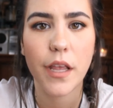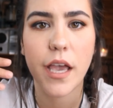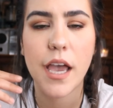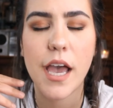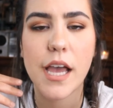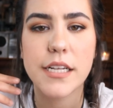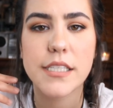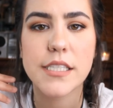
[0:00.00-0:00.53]

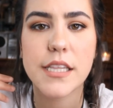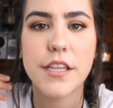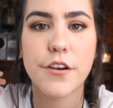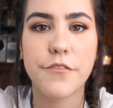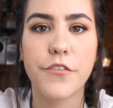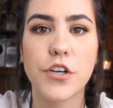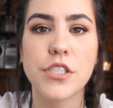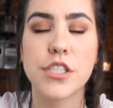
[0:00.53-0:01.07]
And
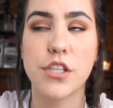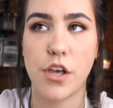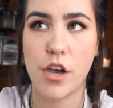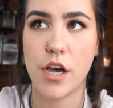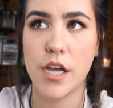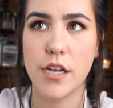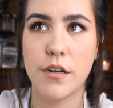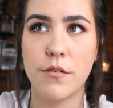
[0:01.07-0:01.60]
their first
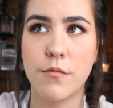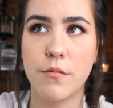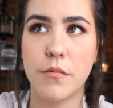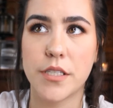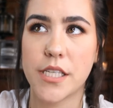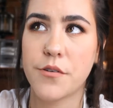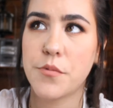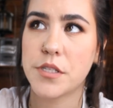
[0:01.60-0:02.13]
thought
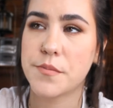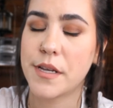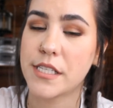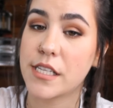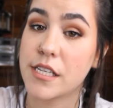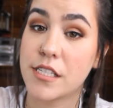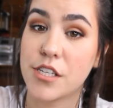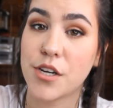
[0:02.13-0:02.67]
was it was my
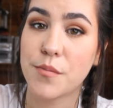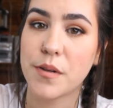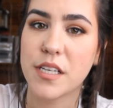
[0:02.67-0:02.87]
sister